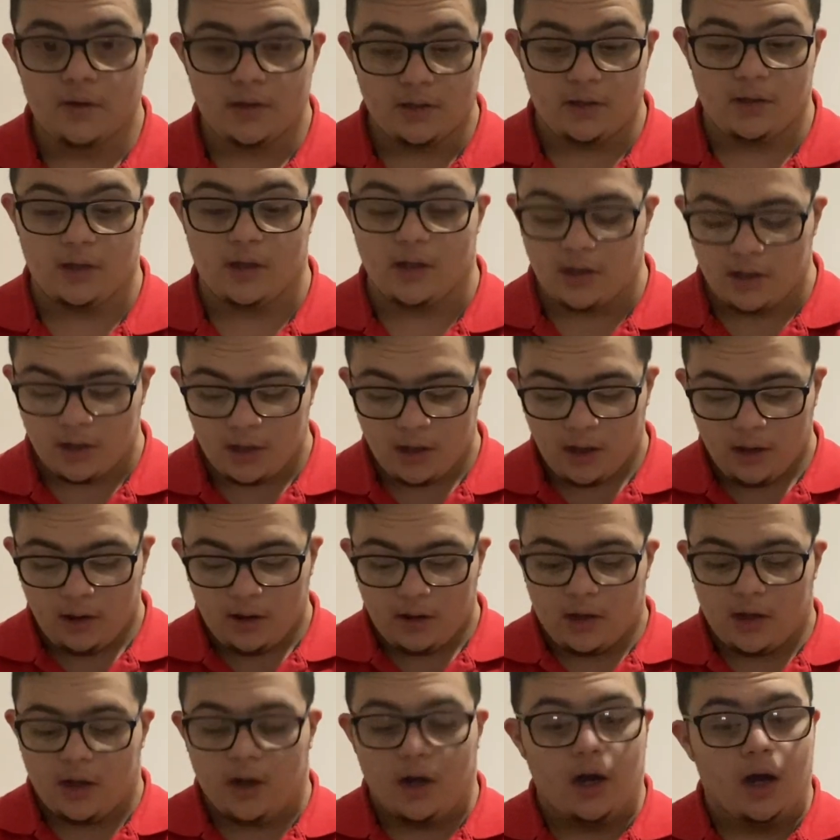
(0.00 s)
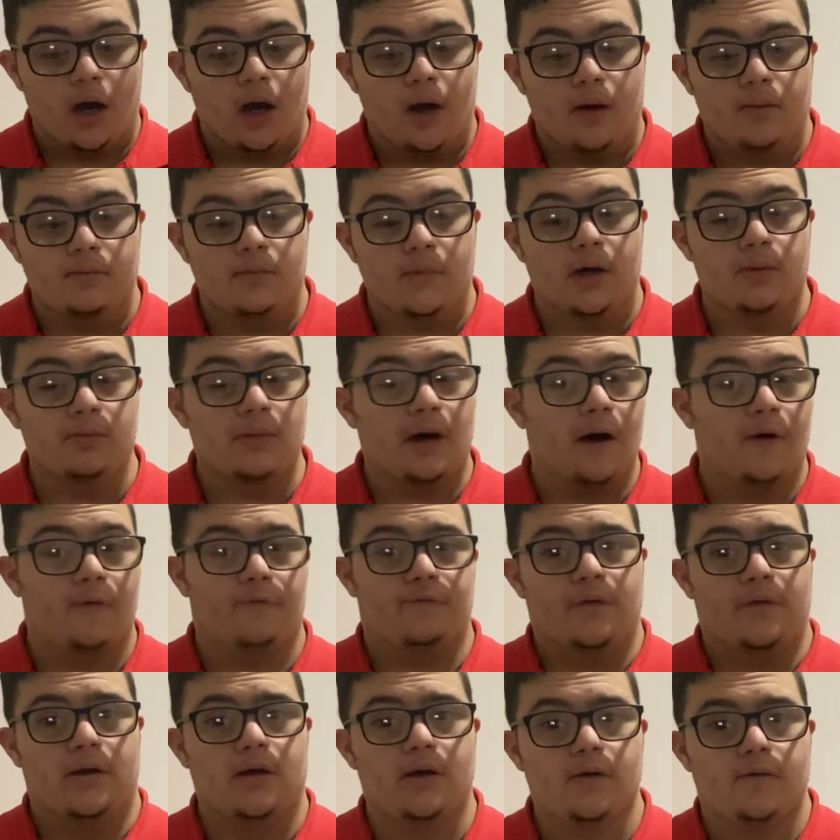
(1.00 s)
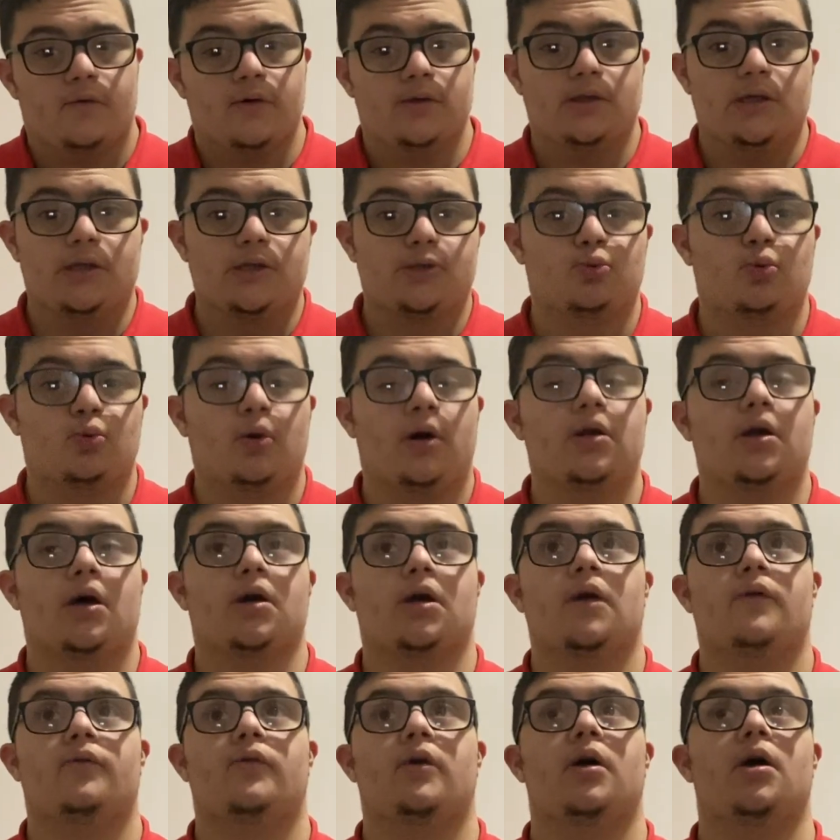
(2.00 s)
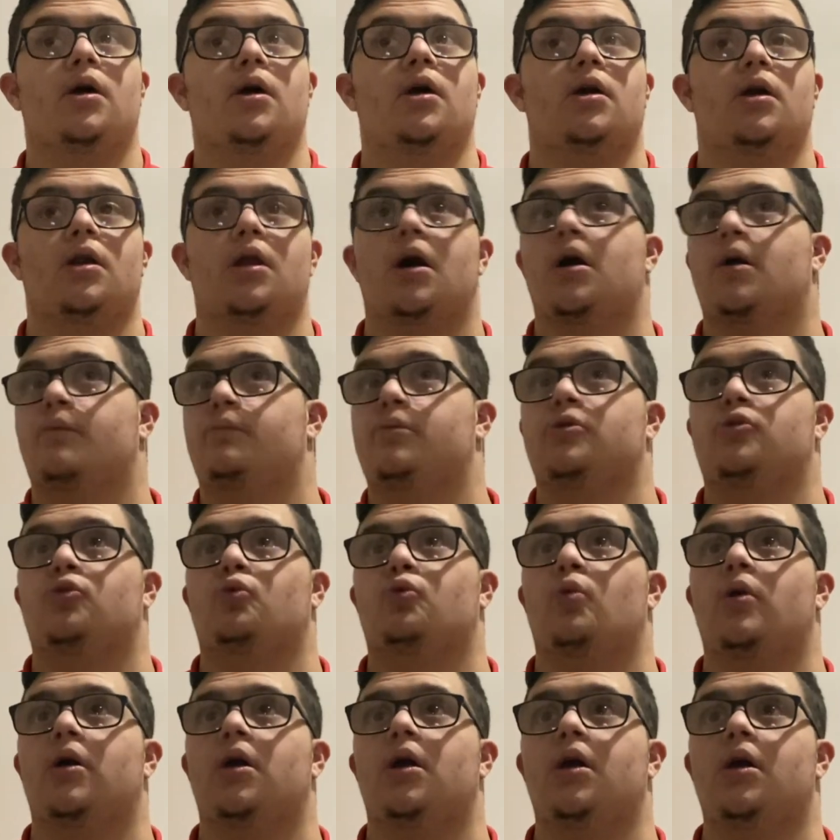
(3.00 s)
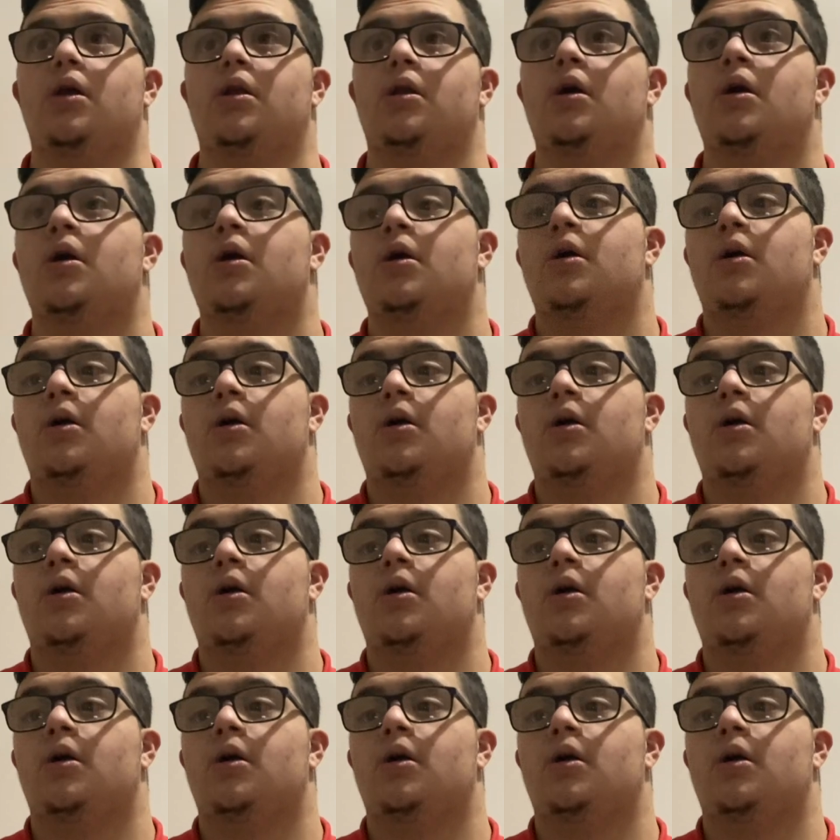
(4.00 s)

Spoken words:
Yeah, I think for this one I'll give it a like between